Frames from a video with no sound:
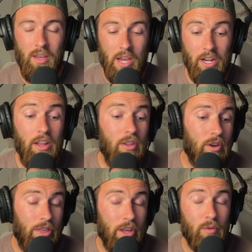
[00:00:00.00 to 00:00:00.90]
And another,
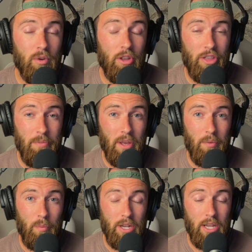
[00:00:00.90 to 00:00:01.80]
I think, rule of thumb
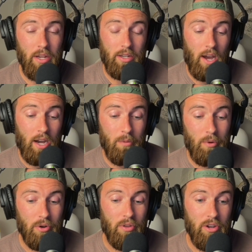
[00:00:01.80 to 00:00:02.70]
that we didn't talk
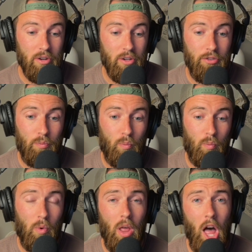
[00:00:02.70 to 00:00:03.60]
about earlier is,
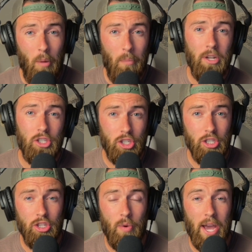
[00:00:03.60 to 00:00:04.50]
well, how much
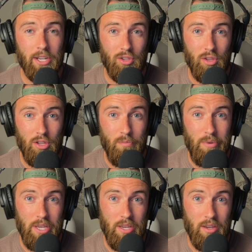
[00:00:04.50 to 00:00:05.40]
should you actually
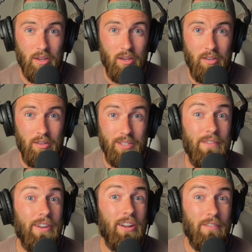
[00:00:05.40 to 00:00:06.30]
be
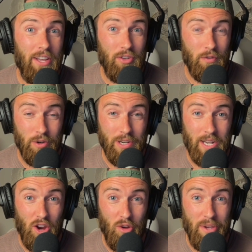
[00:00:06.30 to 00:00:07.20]
saving and investing for
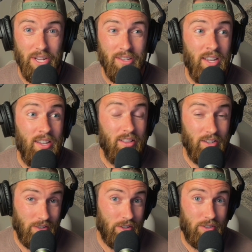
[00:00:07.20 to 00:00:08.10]
retirement?
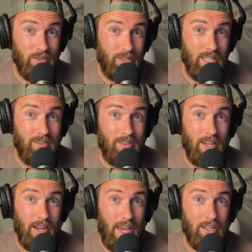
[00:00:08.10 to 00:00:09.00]
This article states
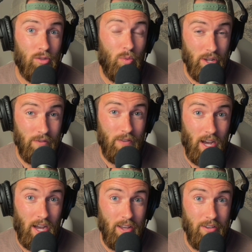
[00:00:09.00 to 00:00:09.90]
that at
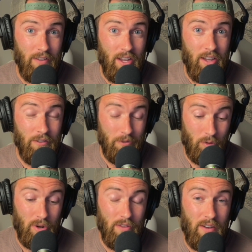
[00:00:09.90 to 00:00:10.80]
twenty-five, from
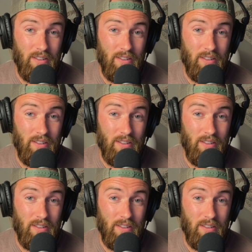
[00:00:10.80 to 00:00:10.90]
twenty-five to